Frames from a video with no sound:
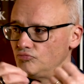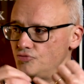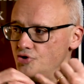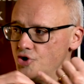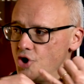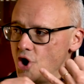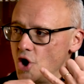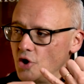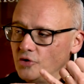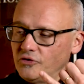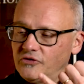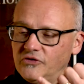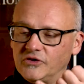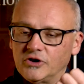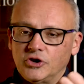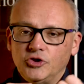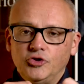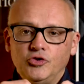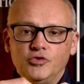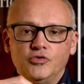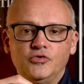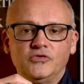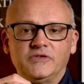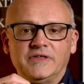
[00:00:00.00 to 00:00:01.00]
notes that are
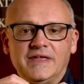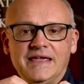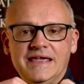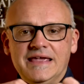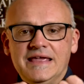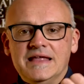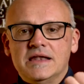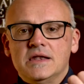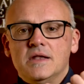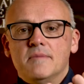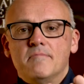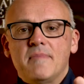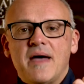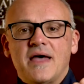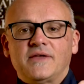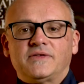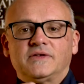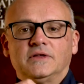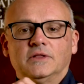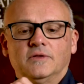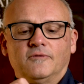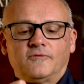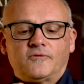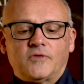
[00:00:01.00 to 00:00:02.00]
used in
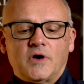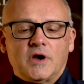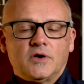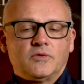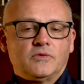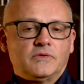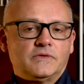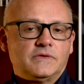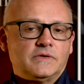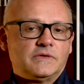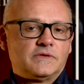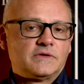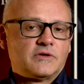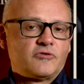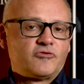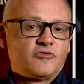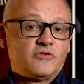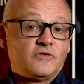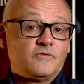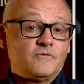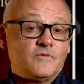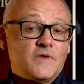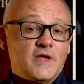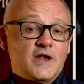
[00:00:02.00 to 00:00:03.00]
masculine fragrances such
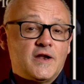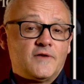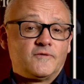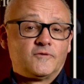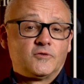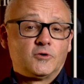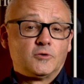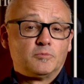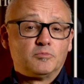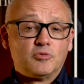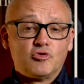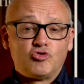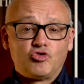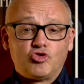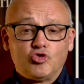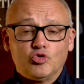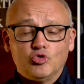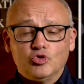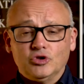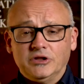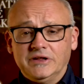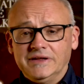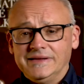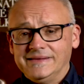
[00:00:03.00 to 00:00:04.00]
as vetiver,
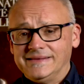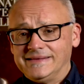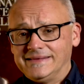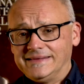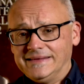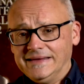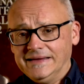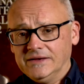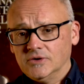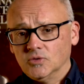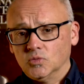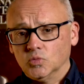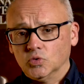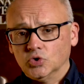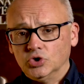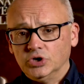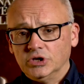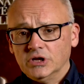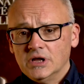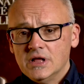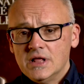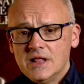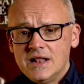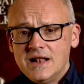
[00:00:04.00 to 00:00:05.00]
patchouli,
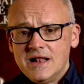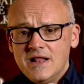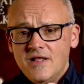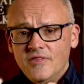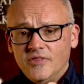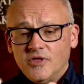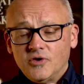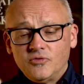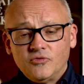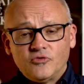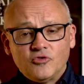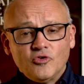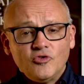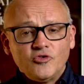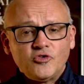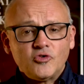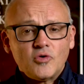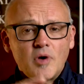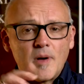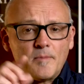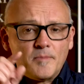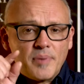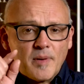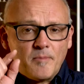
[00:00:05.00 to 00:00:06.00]
cedarwood. There is
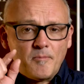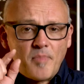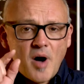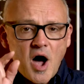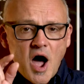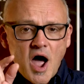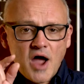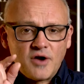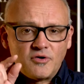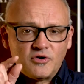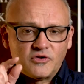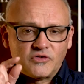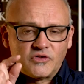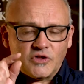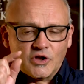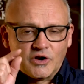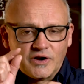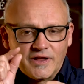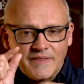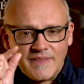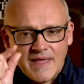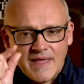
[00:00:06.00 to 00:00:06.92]
also a papyrus note,